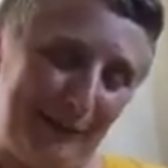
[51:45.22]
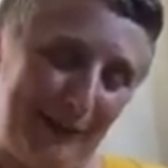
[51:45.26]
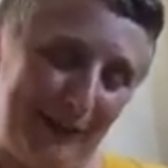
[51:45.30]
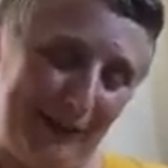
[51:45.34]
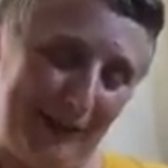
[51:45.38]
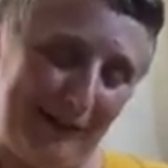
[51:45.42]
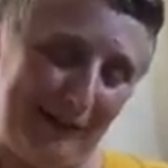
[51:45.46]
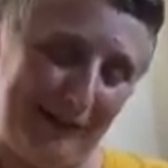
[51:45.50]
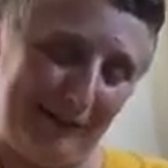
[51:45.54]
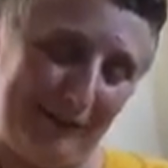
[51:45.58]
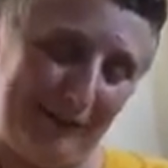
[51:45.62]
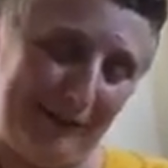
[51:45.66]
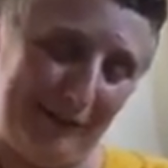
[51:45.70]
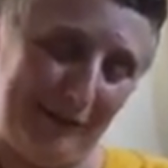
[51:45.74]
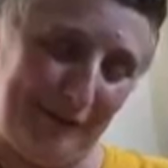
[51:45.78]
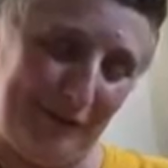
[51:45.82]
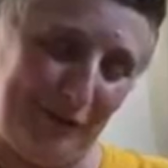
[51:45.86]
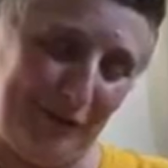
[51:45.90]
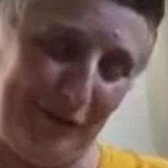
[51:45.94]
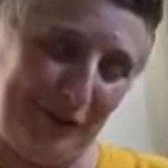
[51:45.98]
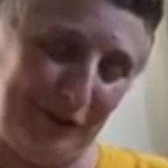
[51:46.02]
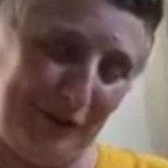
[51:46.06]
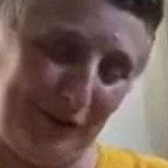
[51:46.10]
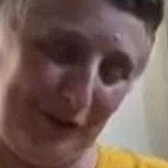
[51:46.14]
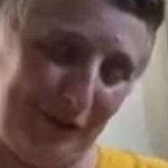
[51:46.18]
world
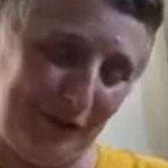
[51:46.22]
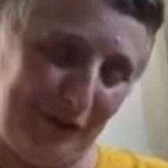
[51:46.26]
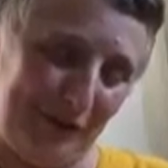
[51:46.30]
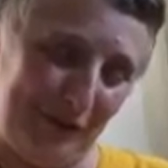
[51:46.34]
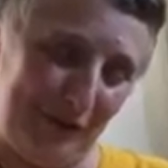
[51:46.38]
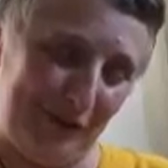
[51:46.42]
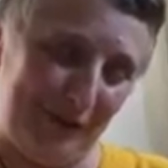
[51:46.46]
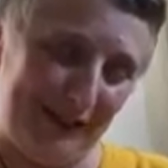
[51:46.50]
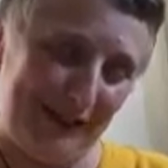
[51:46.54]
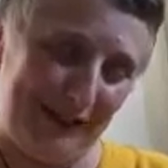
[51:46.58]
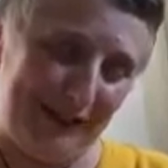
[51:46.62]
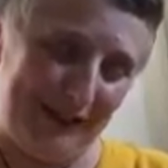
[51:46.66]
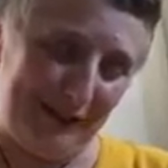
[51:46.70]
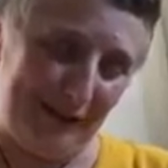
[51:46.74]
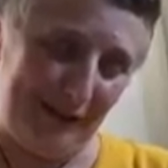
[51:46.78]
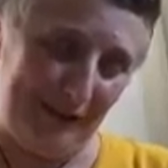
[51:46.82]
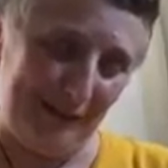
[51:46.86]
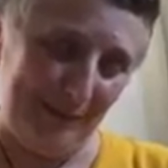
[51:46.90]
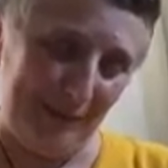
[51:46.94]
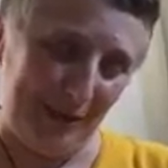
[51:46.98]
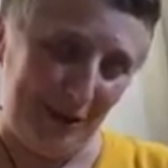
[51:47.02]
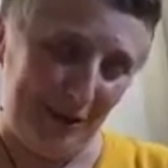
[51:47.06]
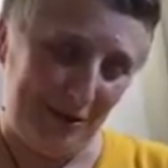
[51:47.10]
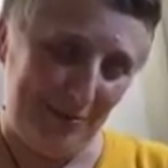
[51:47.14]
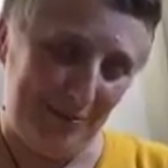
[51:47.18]
just for a
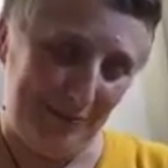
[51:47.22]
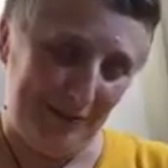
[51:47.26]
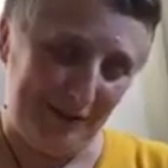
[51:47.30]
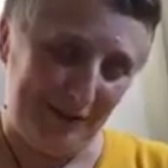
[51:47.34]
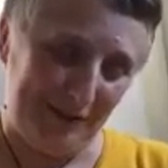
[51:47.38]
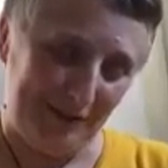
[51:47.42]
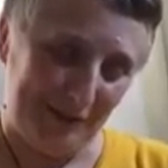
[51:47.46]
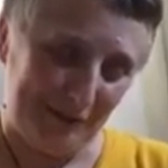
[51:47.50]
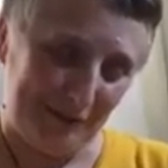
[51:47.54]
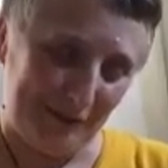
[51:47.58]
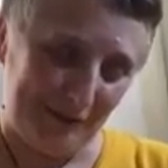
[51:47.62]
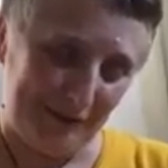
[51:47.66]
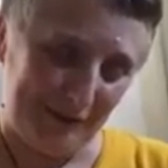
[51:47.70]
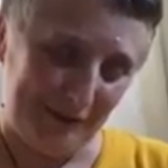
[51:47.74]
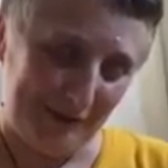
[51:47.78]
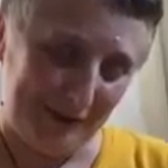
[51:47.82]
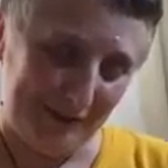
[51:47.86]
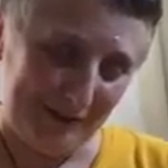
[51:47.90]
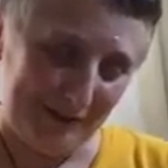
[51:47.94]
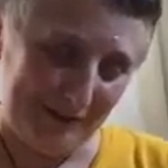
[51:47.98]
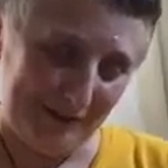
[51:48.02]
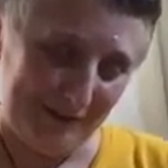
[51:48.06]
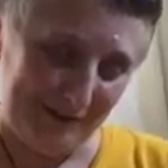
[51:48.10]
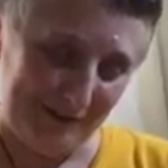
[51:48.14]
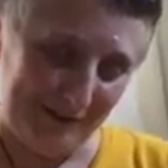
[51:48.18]
little moment or
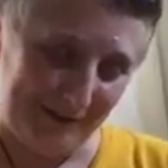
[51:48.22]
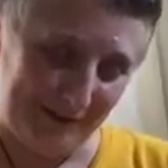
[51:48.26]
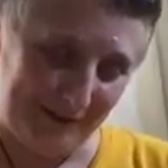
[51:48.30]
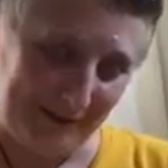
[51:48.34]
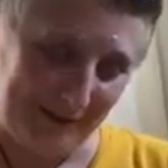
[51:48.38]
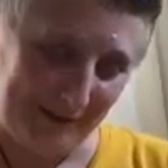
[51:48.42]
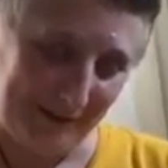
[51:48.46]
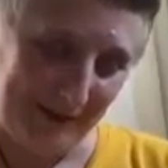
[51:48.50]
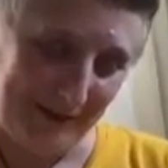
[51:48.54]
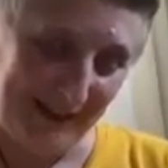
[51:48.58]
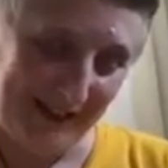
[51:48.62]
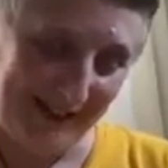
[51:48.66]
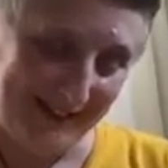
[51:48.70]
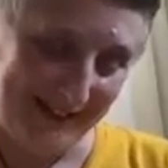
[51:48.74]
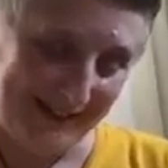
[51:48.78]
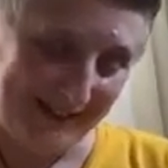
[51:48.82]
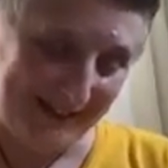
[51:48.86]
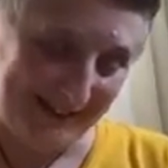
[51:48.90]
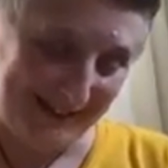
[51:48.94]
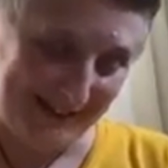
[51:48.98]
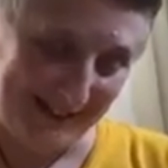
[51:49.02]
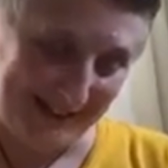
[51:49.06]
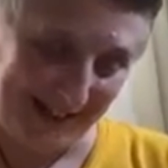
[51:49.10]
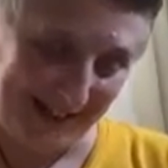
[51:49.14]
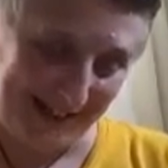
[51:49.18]
two. We
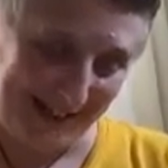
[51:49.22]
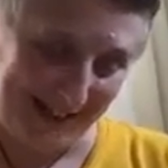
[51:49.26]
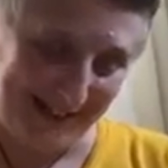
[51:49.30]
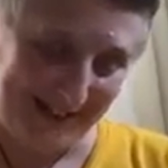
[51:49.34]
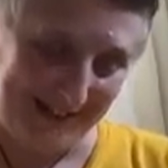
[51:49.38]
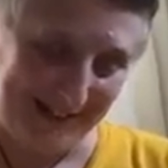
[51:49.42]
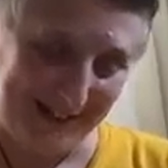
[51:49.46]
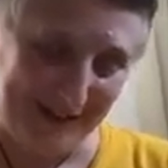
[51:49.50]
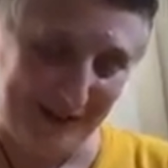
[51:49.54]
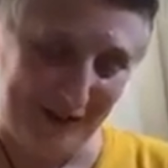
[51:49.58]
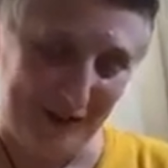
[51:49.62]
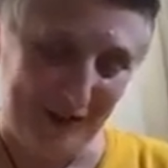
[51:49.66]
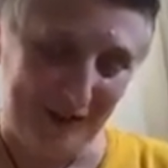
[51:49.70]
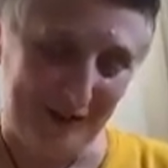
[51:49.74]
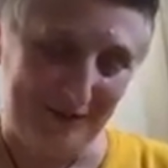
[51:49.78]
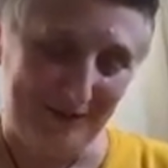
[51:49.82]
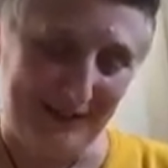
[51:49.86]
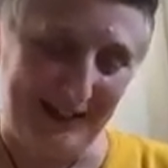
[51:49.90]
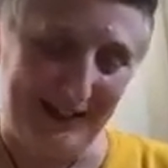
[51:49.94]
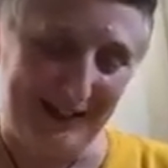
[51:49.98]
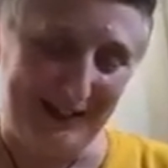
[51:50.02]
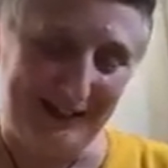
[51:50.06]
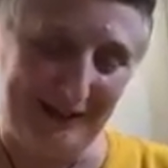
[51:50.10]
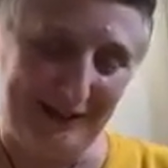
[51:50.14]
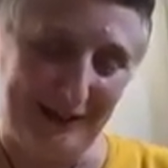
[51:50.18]
understand that you
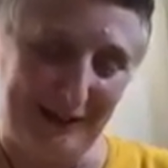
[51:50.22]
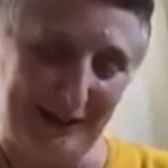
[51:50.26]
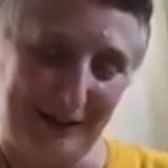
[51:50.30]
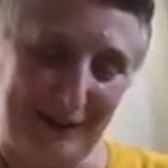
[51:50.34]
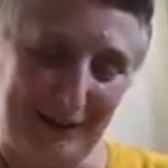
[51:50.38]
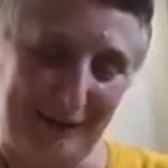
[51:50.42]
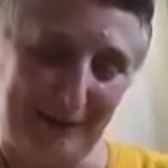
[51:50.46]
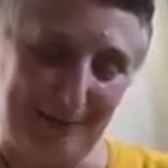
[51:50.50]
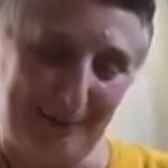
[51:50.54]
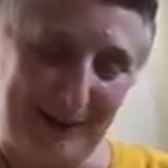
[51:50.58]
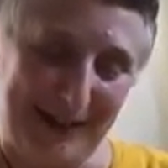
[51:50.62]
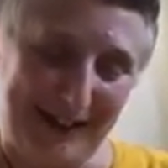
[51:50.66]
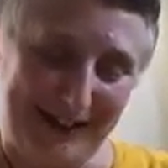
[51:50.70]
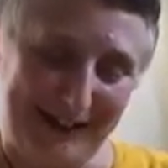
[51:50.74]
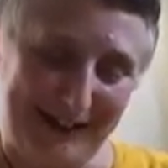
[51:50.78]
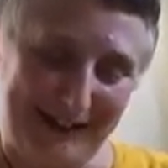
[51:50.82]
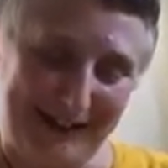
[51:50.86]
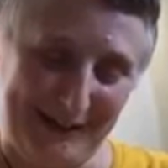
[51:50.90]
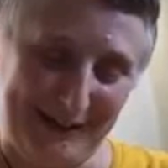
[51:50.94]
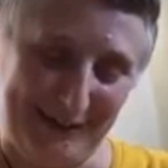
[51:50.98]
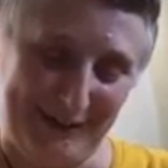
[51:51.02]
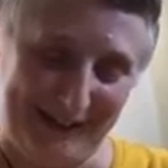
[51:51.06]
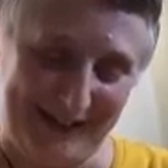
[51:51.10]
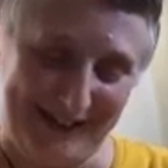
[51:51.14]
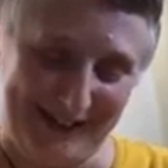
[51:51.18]
need to go back
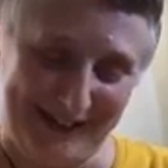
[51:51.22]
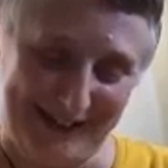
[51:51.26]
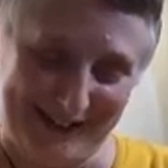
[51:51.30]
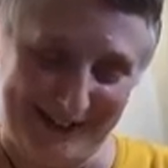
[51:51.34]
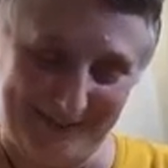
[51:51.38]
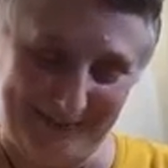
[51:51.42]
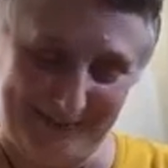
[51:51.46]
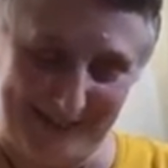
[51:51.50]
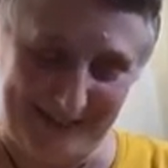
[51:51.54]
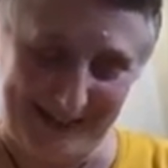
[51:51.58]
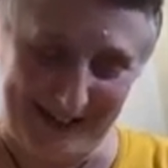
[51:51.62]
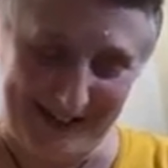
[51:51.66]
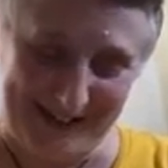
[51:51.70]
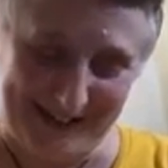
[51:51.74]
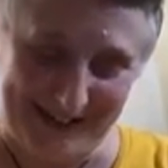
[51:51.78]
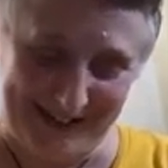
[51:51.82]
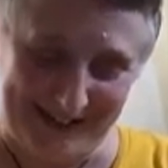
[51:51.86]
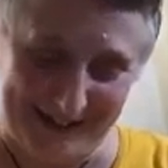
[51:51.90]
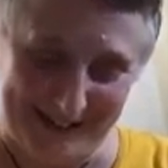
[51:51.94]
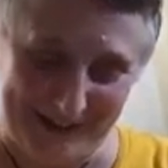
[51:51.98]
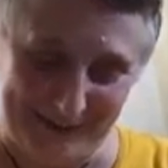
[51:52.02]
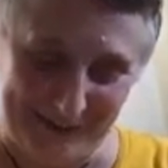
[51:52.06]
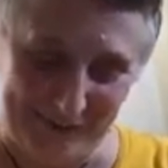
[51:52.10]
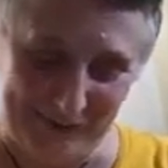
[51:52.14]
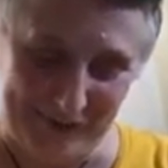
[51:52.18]
to it, my
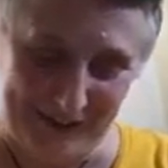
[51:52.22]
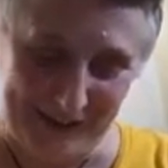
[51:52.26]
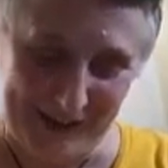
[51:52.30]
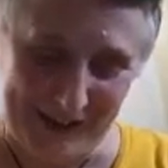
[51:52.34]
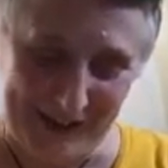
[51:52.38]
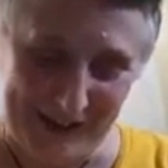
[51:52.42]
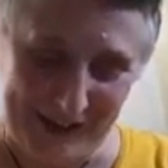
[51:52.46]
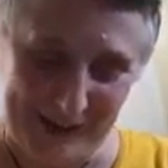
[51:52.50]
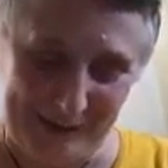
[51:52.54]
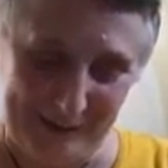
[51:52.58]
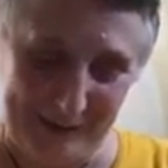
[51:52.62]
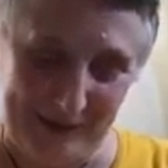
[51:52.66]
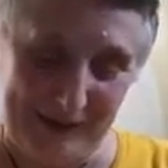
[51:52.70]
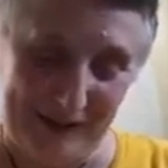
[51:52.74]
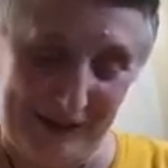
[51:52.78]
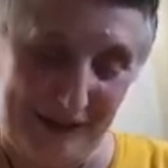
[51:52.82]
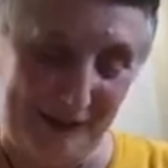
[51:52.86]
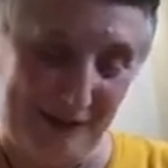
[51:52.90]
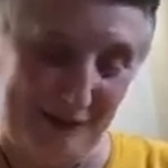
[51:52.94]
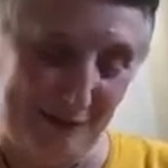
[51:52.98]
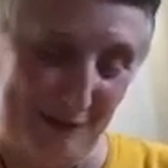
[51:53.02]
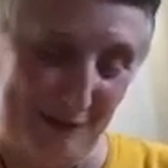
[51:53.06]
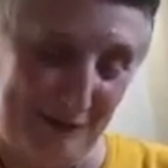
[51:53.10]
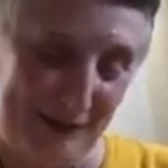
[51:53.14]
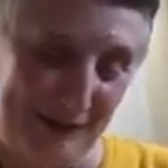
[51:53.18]
love. We
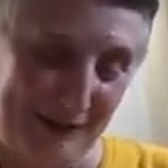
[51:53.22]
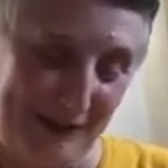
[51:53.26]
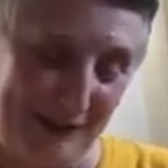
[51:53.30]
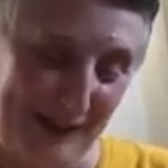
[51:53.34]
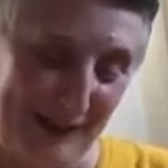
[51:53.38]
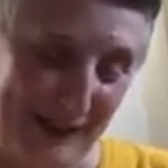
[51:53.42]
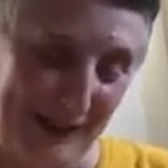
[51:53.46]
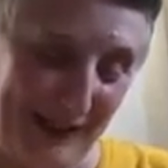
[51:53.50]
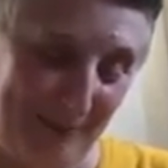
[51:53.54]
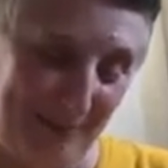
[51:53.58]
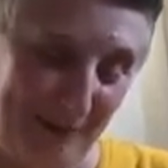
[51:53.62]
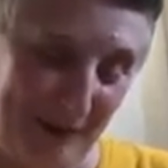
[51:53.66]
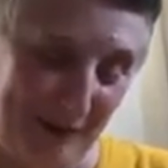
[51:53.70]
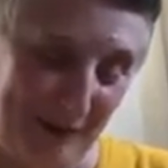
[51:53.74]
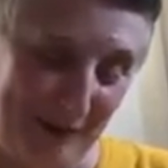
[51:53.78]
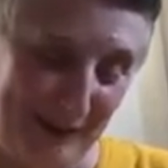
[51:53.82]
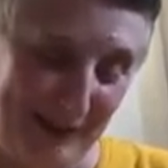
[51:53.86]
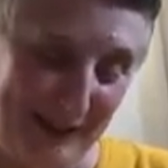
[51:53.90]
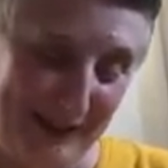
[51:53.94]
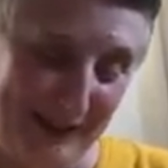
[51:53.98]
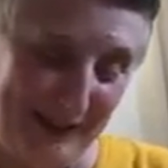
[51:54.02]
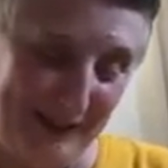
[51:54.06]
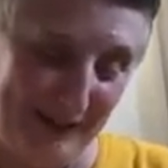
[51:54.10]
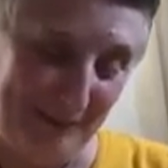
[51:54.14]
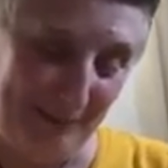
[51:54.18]
don't want to keep you in
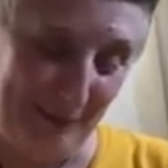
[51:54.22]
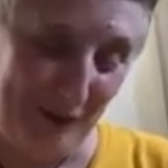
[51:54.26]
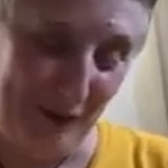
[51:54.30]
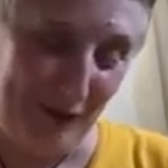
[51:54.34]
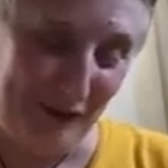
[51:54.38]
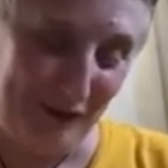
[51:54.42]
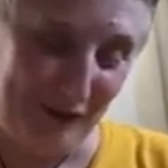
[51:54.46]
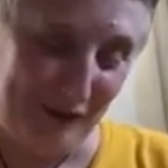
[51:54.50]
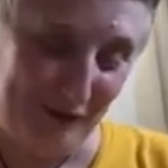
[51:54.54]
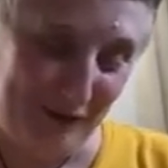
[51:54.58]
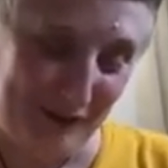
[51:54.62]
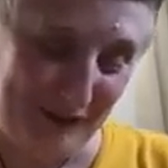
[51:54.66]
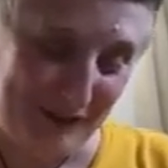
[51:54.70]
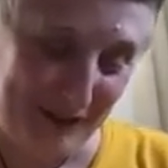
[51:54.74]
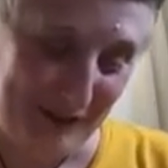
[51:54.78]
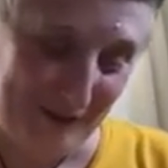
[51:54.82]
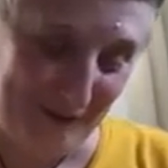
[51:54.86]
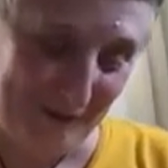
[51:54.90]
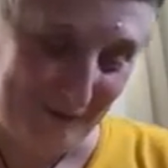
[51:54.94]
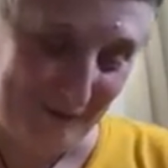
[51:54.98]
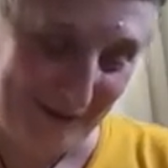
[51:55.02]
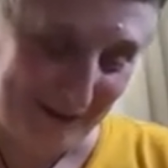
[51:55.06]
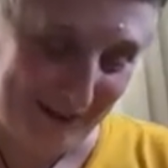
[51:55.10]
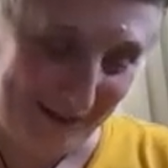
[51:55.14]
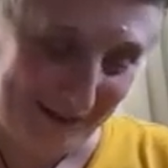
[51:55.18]
a little box for
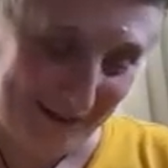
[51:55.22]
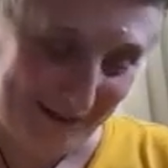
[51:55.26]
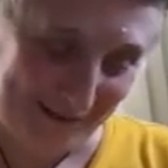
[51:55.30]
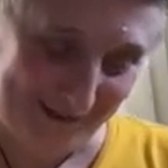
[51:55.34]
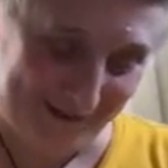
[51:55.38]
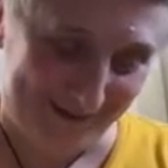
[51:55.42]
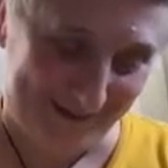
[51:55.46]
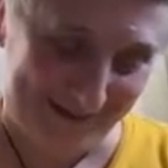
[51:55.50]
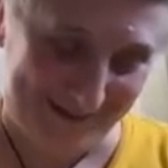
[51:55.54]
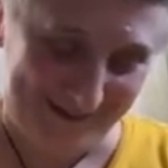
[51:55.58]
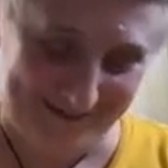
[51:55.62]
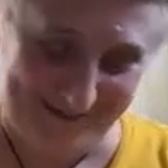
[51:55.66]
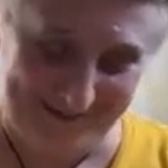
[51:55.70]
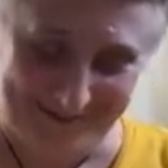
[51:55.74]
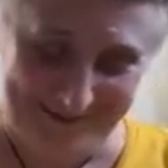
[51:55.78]
too long.